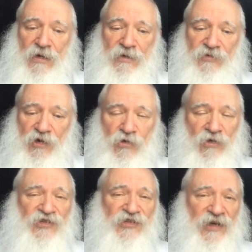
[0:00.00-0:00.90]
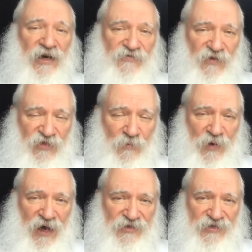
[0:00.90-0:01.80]
The good stuff of the
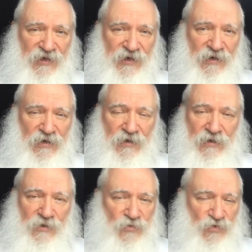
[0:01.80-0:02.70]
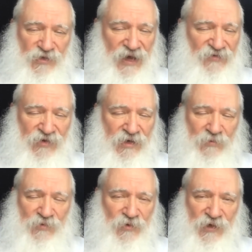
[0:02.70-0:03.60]
past year should never
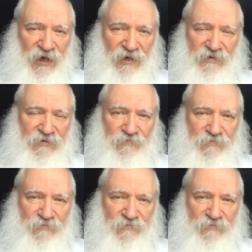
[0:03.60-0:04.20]
come to an end.